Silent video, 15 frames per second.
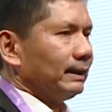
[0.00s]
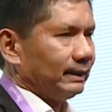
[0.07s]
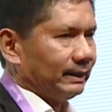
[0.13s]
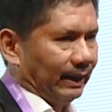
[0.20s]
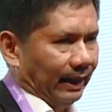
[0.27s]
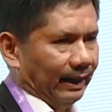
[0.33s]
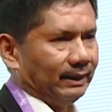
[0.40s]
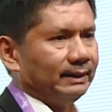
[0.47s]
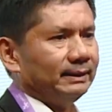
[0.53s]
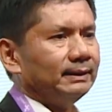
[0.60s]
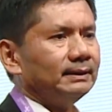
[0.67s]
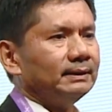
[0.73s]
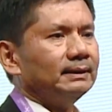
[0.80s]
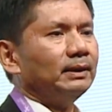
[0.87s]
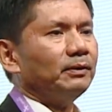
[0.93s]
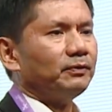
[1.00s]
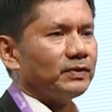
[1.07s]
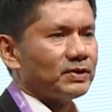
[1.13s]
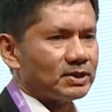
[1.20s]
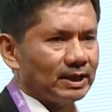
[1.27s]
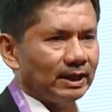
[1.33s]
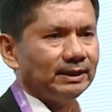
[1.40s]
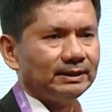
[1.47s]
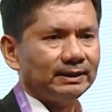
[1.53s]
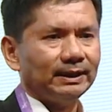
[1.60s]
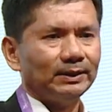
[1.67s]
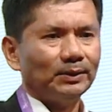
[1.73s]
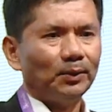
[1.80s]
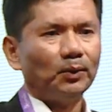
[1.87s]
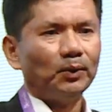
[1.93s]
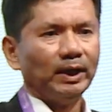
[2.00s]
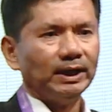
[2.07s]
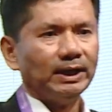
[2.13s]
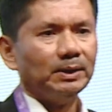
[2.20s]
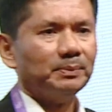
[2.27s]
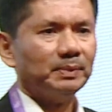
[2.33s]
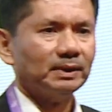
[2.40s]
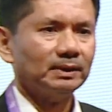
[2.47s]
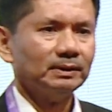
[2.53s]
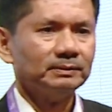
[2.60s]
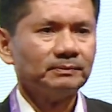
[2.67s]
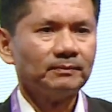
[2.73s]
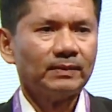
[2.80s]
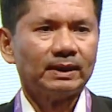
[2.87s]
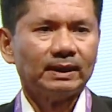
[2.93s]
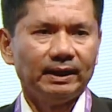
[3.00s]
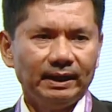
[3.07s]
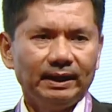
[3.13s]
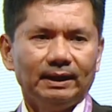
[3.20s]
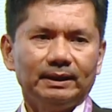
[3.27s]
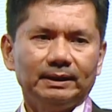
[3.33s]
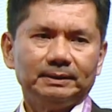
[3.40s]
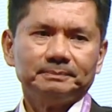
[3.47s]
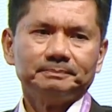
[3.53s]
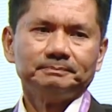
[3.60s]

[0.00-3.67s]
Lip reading: can facilitate or enable AI.